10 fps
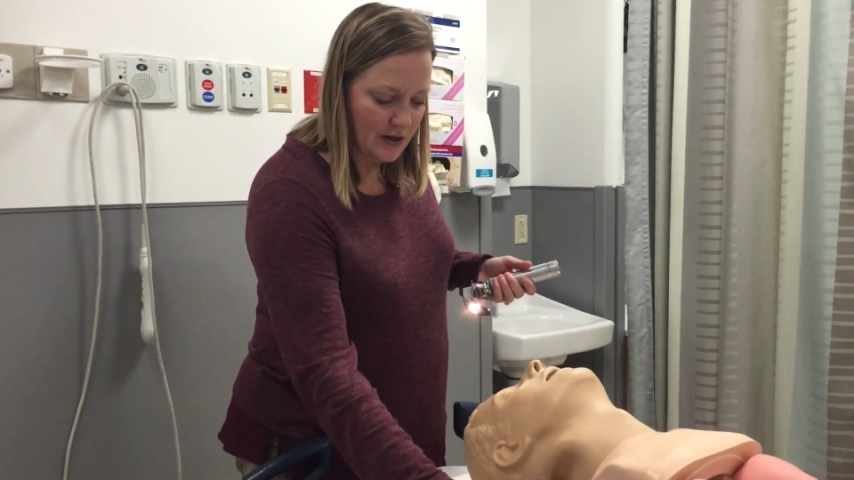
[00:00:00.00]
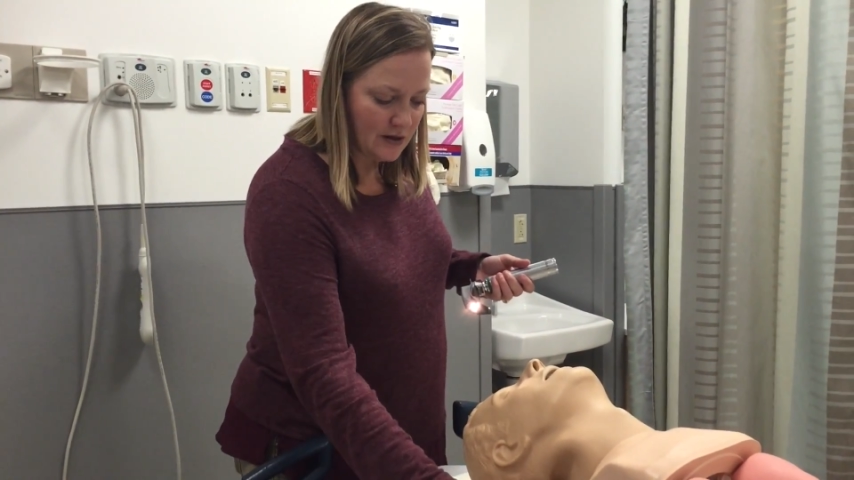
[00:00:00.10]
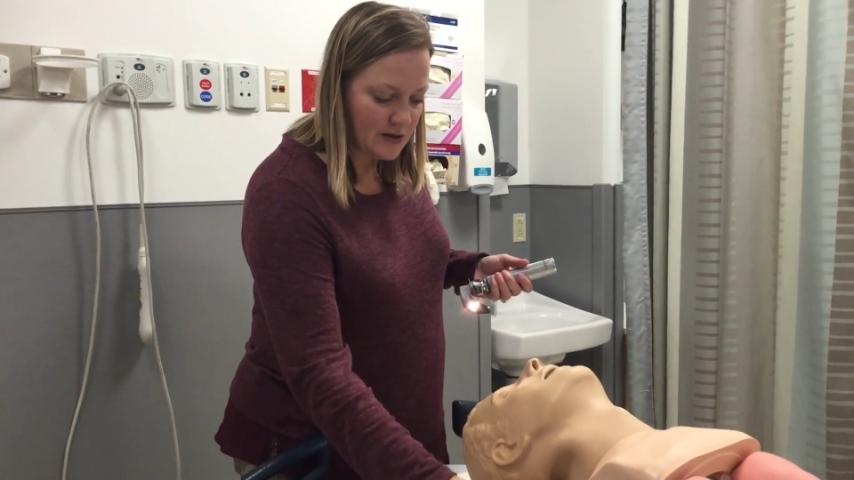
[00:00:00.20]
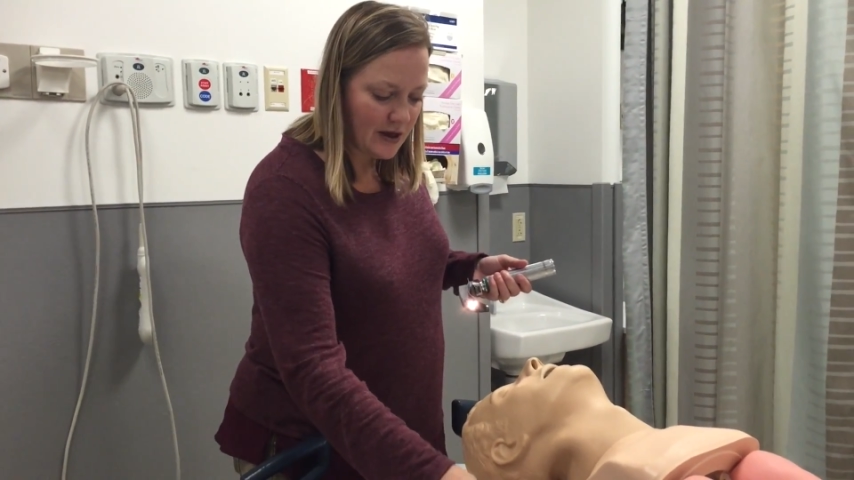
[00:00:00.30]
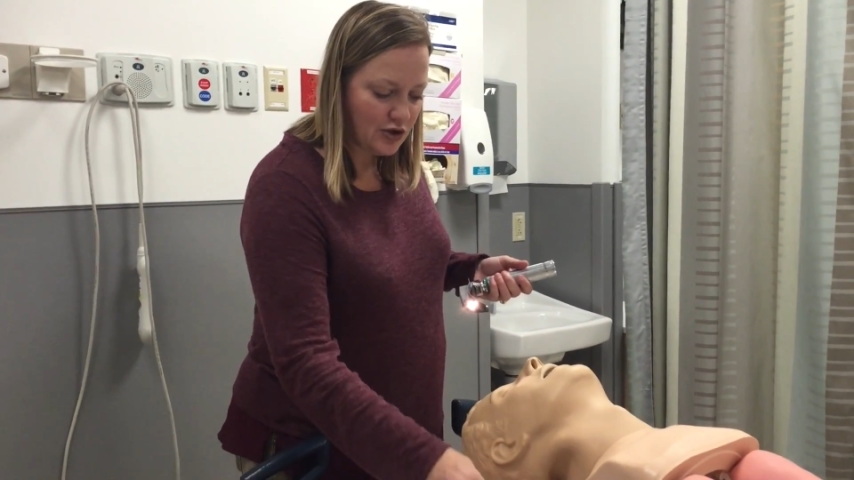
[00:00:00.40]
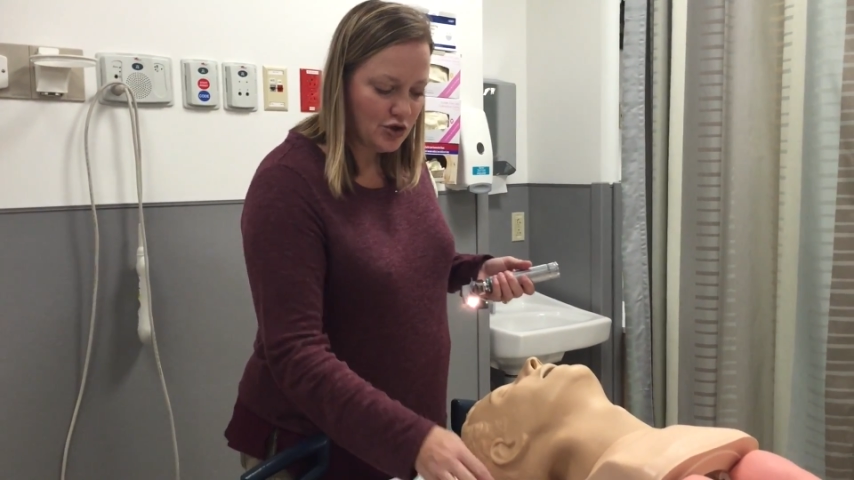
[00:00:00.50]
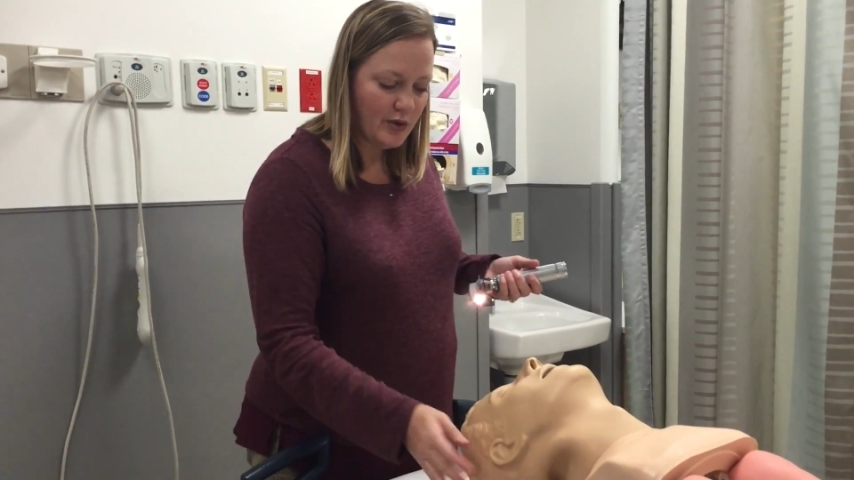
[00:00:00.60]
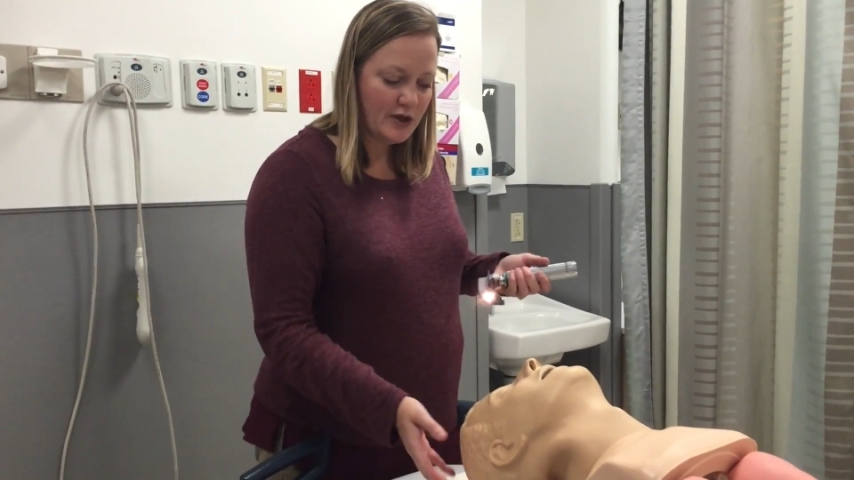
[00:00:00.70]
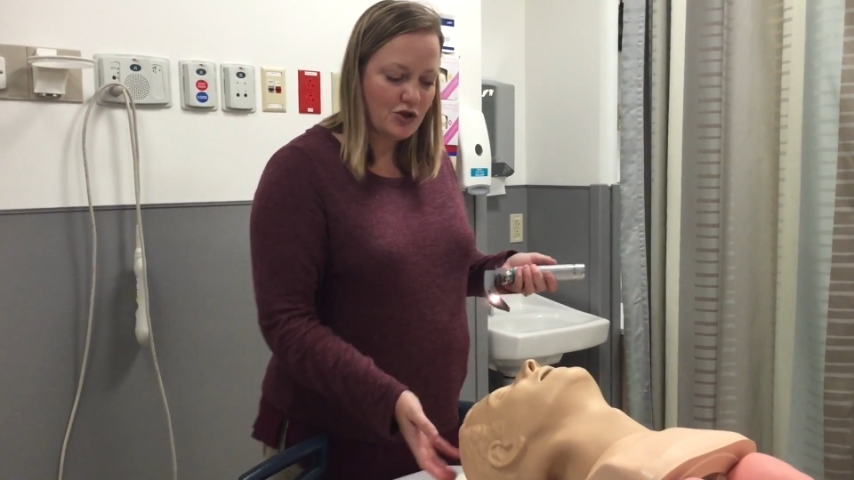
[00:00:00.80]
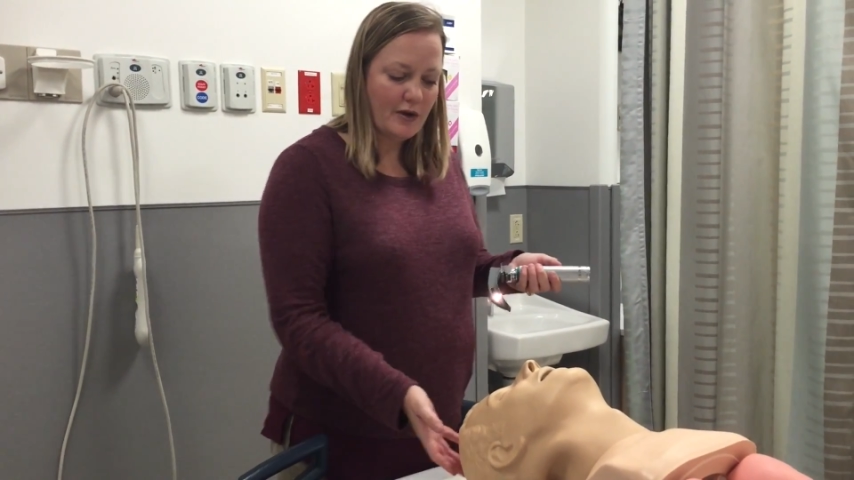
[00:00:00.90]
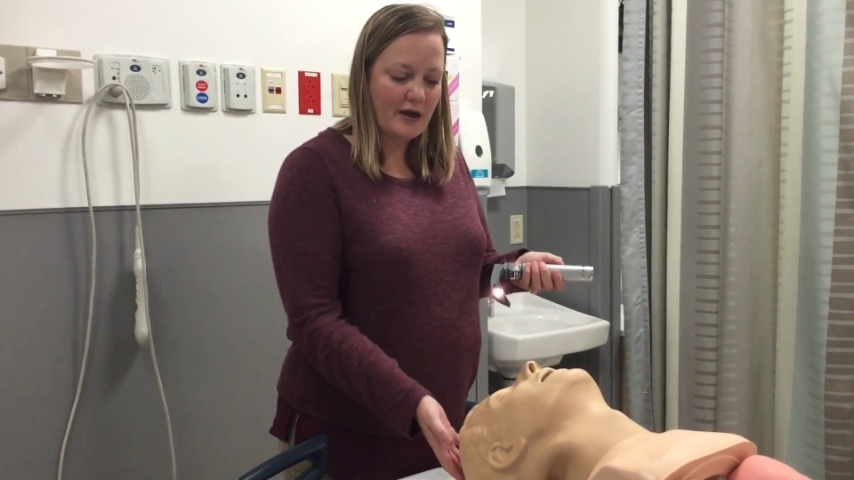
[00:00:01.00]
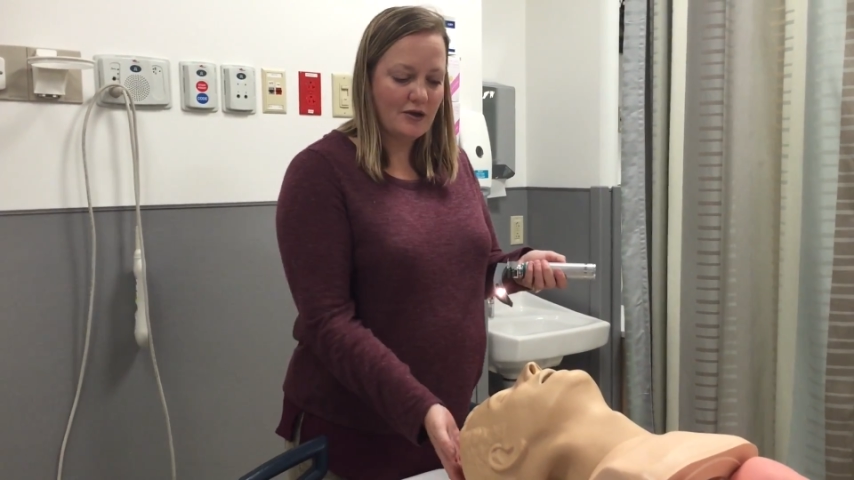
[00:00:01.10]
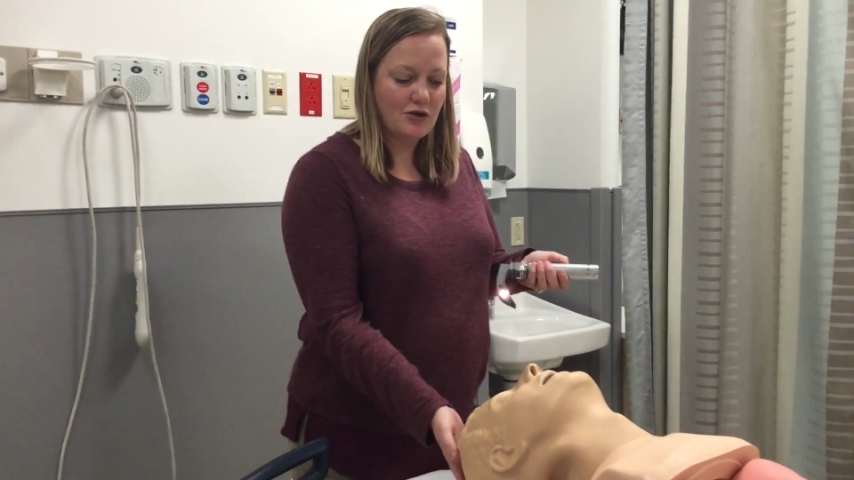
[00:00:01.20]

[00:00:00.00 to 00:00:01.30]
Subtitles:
is that you are trying